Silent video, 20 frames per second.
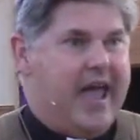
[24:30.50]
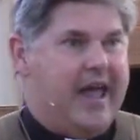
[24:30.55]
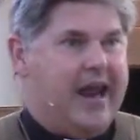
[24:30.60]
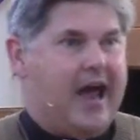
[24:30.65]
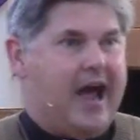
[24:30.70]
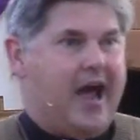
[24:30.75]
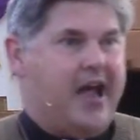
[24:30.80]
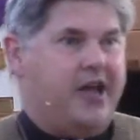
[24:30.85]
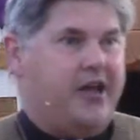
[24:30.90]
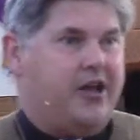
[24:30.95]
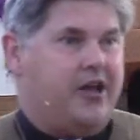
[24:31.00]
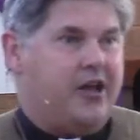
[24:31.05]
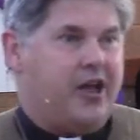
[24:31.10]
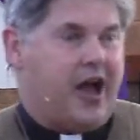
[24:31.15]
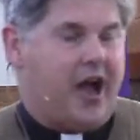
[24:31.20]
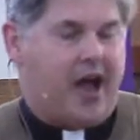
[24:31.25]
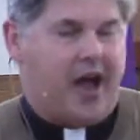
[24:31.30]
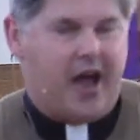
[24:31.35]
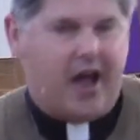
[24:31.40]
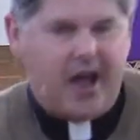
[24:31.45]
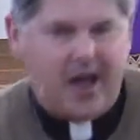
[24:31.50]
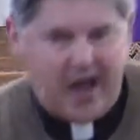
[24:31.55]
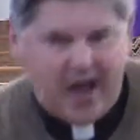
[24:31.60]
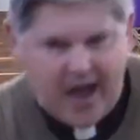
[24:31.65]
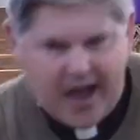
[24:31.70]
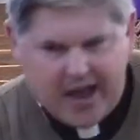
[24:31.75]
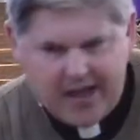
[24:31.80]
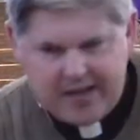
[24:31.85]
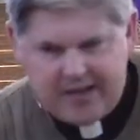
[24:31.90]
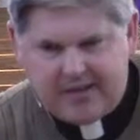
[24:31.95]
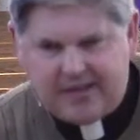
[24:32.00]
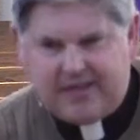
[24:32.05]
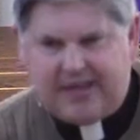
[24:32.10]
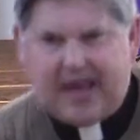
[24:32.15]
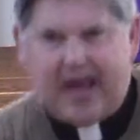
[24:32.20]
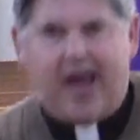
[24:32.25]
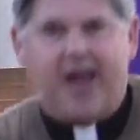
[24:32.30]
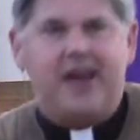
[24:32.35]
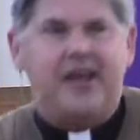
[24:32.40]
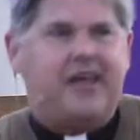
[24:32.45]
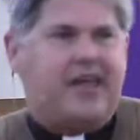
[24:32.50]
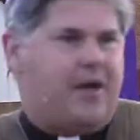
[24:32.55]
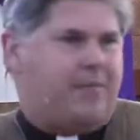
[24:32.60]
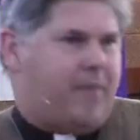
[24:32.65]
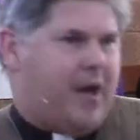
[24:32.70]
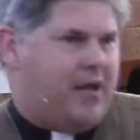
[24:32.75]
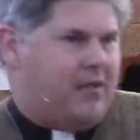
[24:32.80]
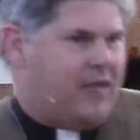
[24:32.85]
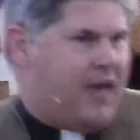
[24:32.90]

and I, I kind of get my